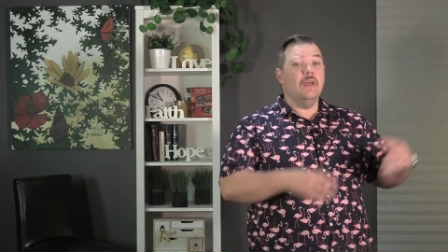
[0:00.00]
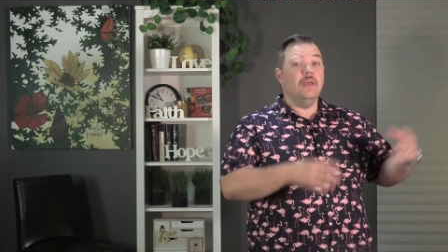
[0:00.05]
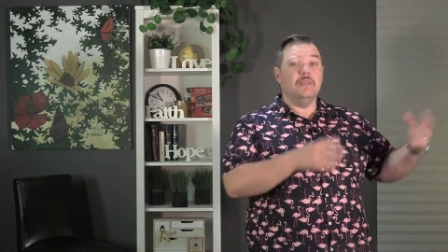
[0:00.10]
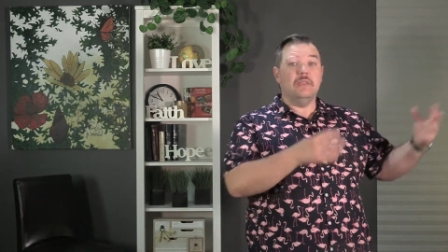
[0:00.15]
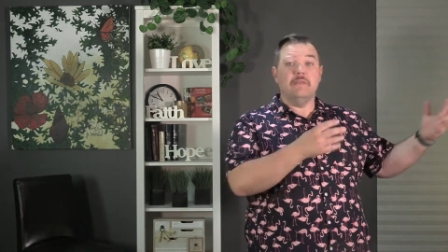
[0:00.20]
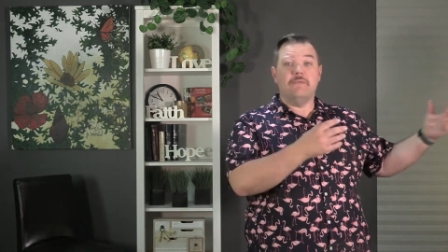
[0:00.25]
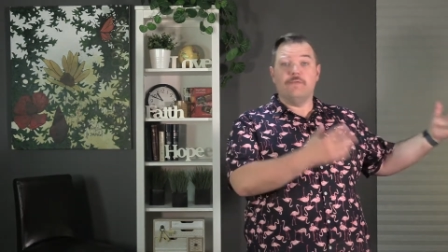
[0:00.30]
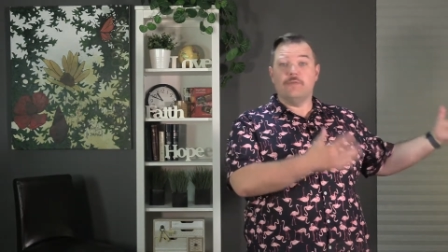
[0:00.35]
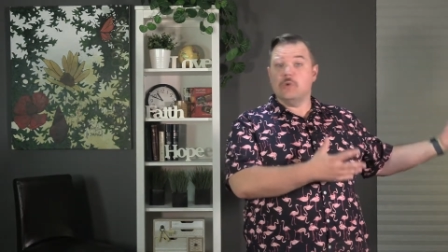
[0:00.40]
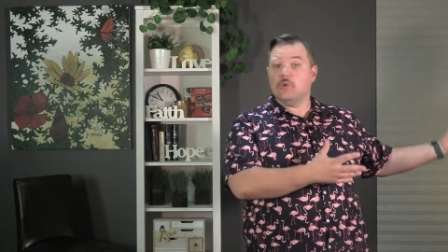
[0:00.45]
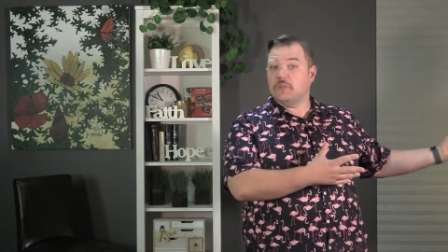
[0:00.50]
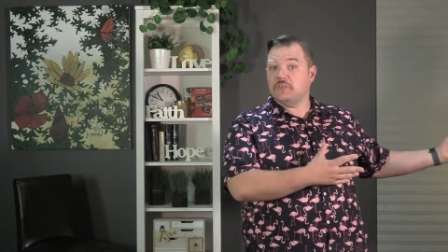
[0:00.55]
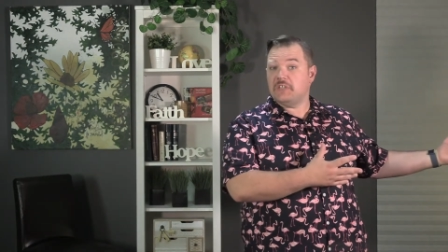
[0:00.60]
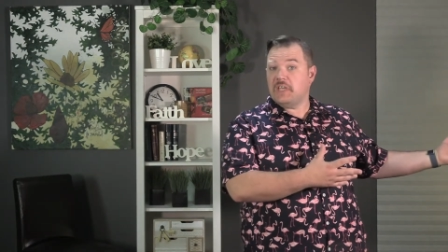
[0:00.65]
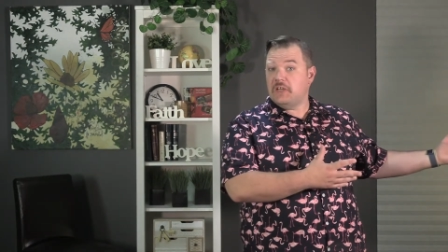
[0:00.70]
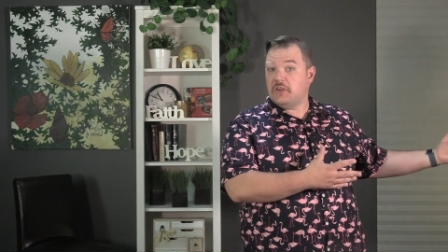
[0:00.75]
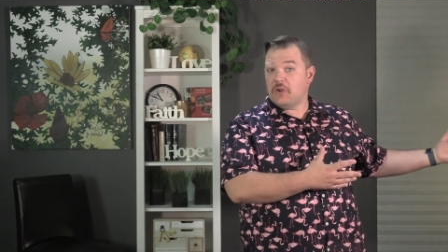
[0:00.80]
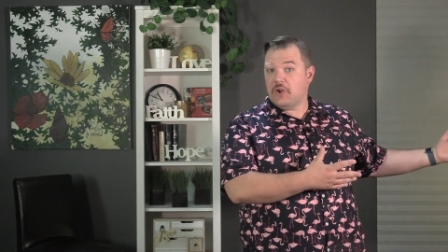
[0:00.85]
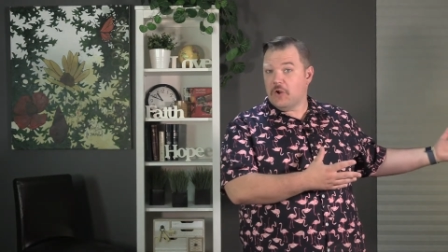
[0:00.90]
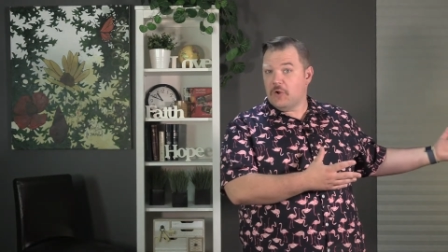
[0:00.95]
the first
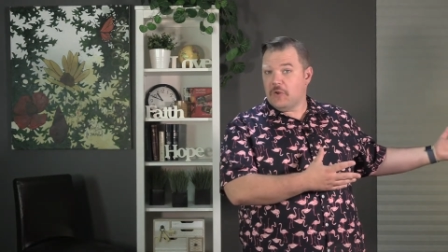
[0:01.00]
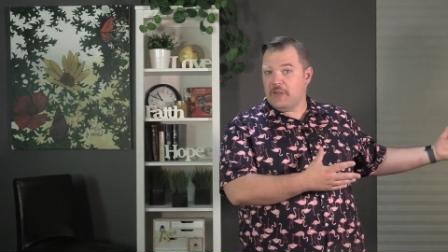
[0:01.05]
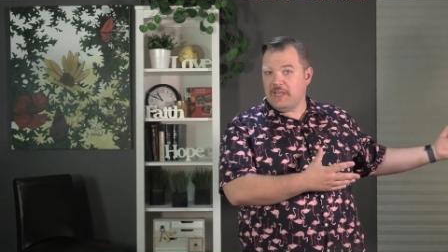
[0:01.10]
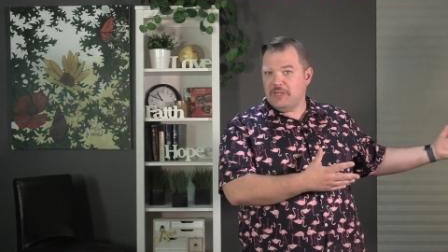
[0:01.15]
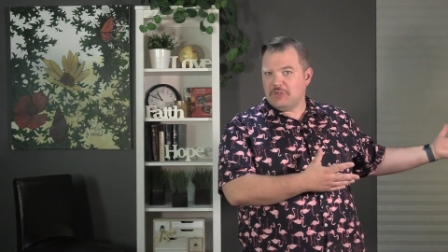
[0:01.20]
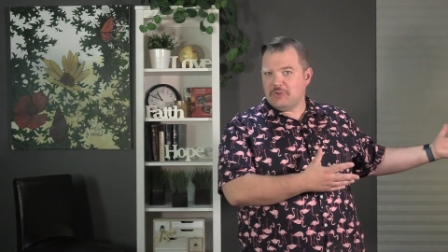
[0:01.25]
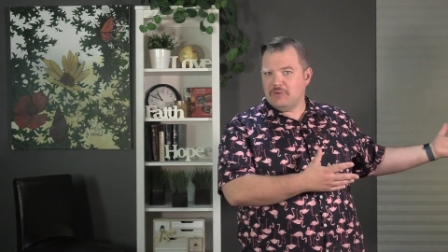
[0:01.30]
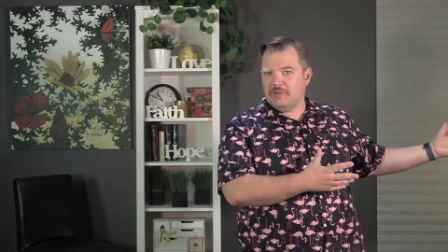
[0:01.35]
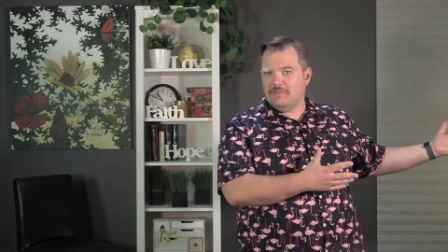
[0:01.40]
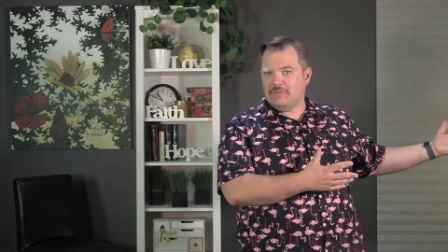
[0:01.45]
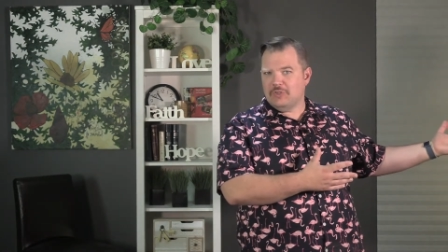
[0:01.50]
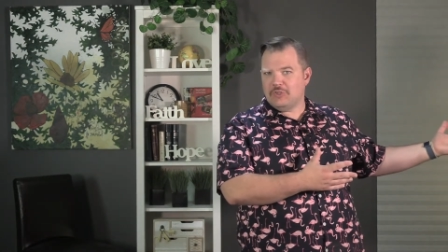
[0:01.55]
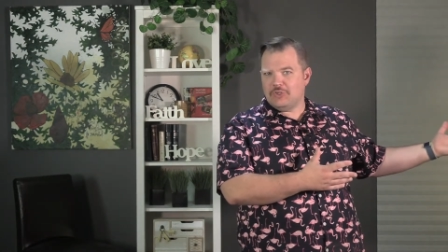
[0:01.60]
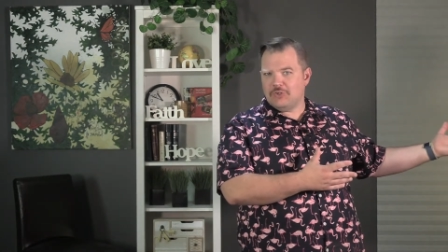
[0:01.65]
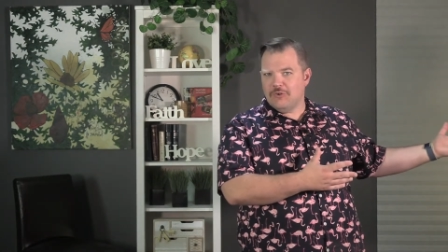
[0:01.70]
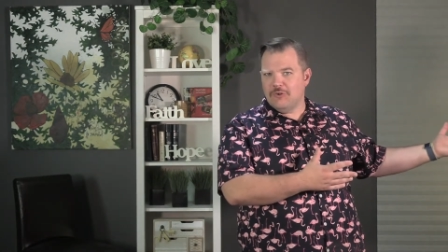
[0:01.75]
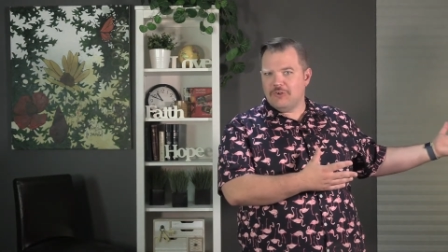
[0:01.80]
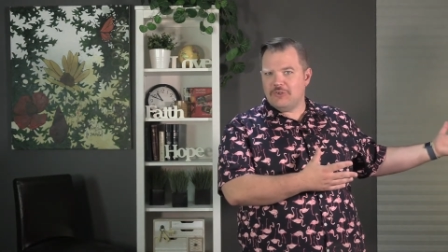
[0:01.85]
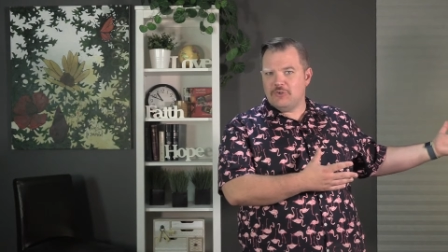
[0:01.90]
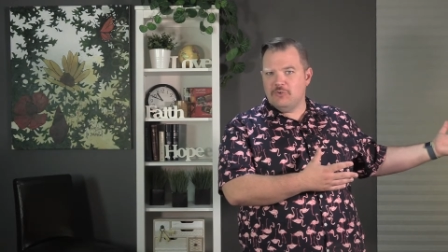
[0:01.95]
incarnation of the
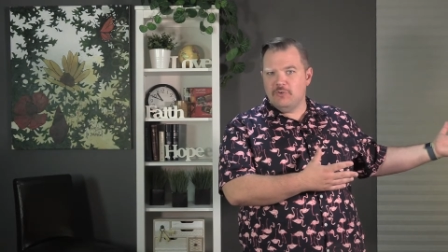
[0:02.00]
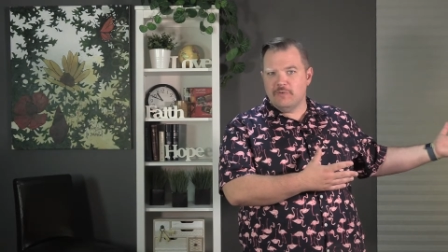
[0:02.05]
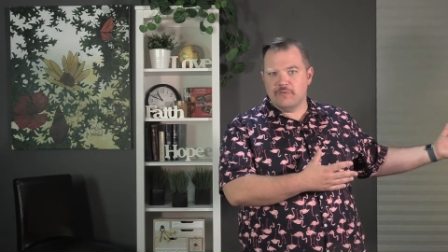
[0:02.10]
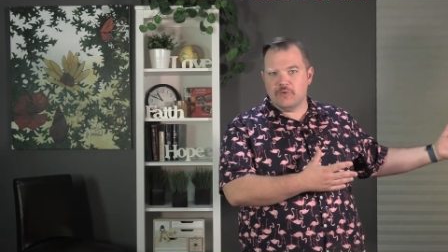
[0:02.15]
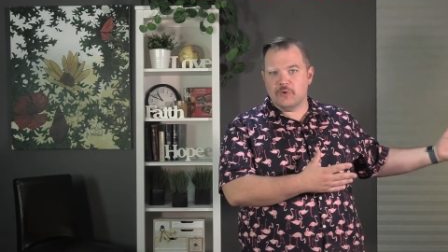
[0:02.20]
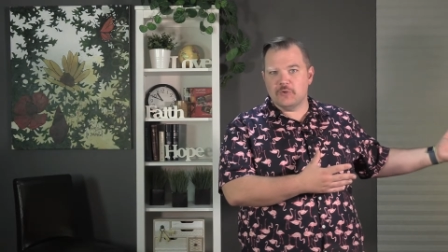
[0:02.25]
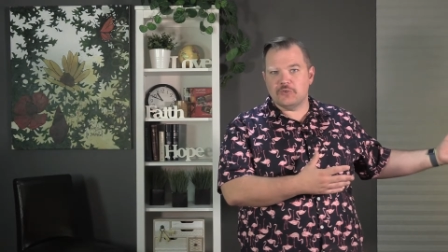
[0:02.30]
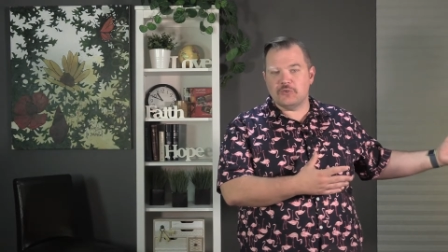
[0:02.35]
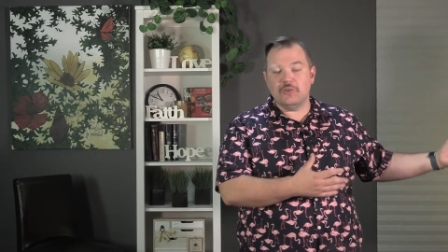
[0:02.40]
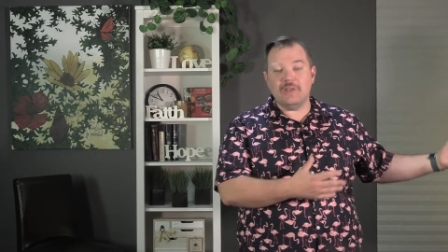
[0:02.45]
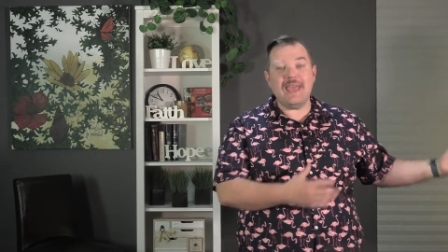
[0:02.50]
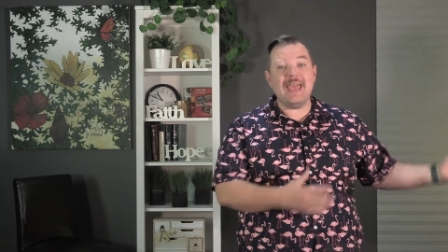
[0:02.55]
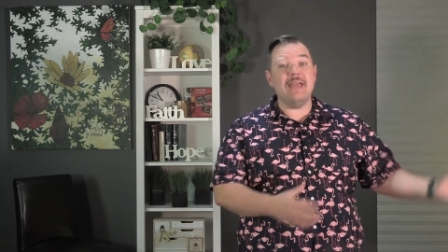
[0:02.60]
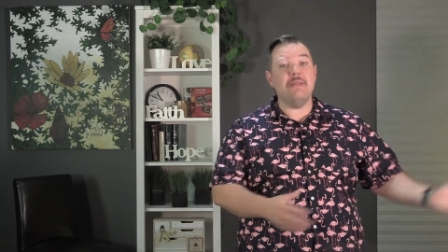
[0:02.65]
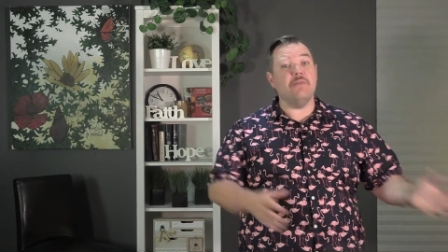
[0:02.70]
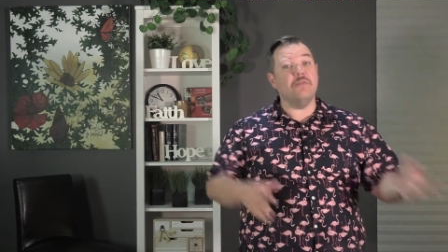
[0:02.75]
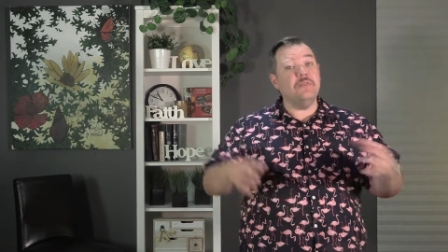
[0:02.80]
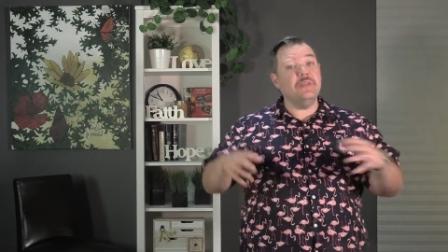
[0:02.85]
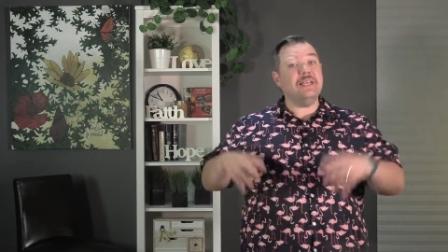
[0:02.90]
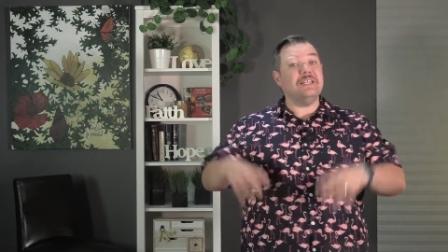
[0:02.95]
Church Universal
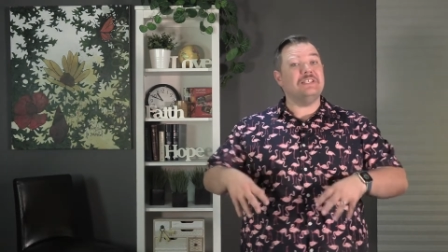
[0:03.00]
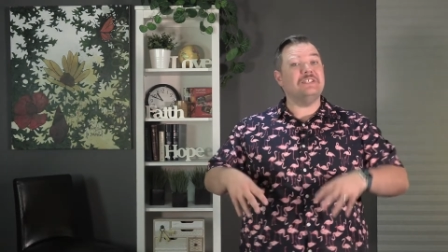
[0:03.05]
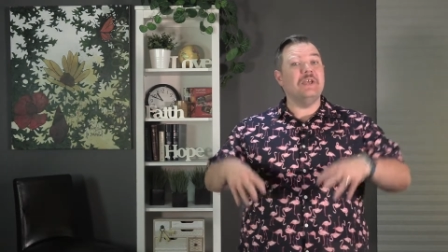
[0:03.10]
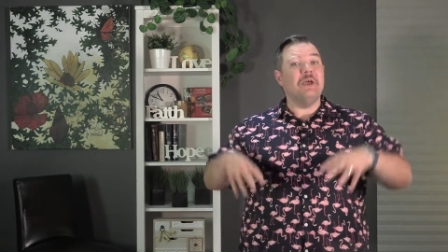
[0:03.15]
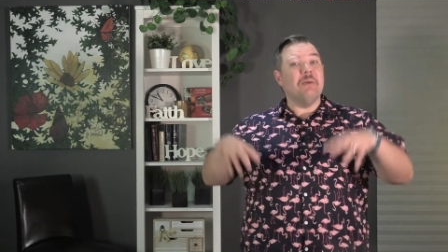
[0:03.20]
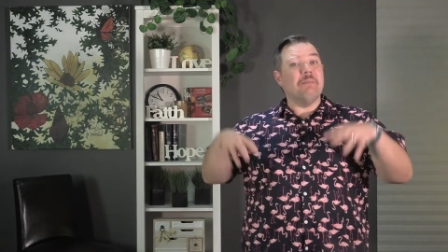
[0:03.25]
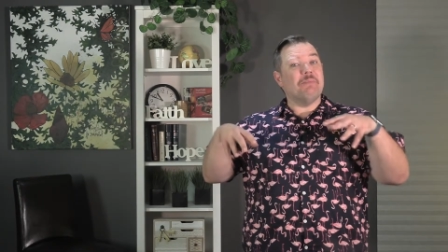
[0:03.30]
and this